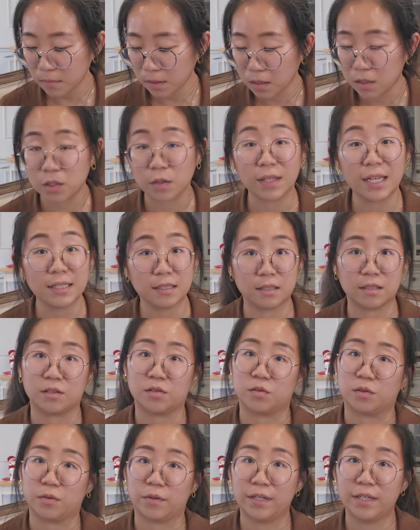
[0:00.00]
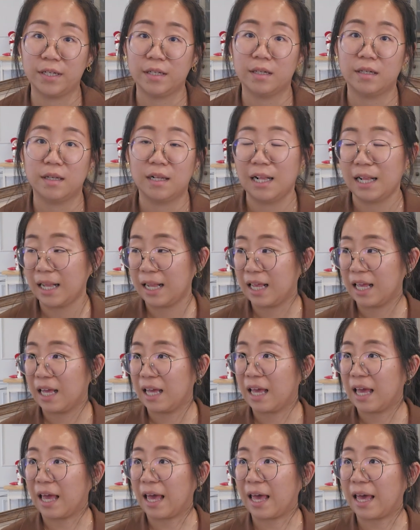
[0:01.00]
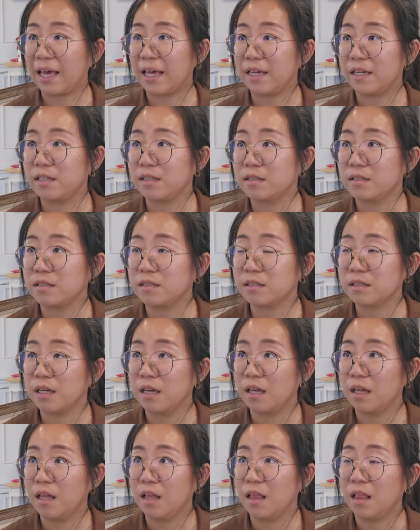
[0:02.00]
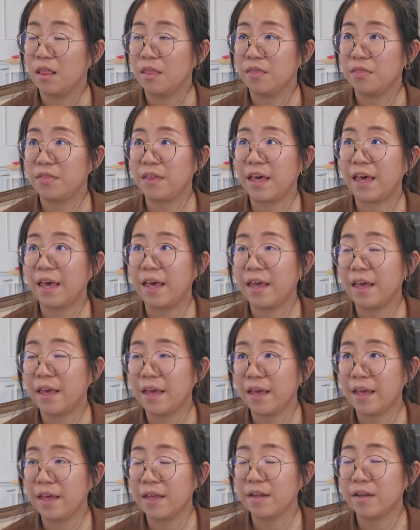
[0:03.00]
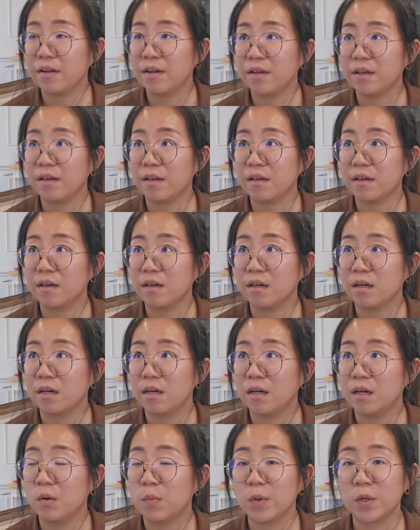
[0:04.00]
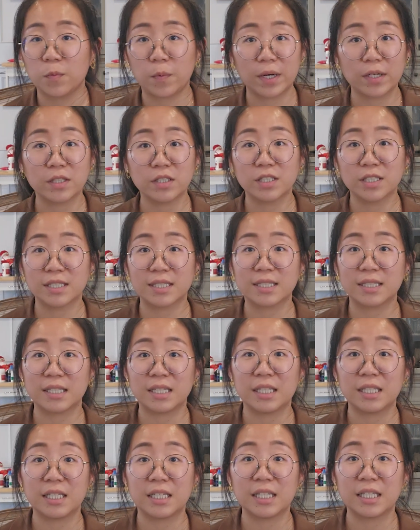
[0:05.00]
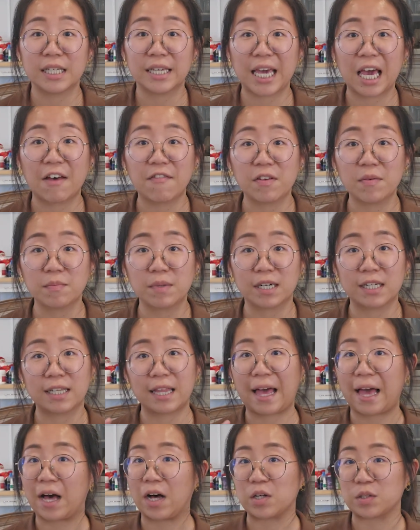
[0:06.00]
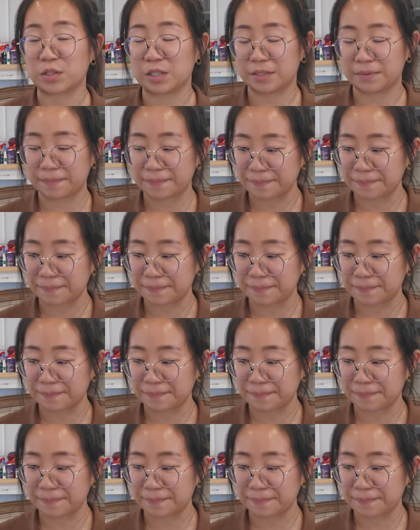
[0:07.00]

So that's the story. And then we went to see Kevin MacLeod,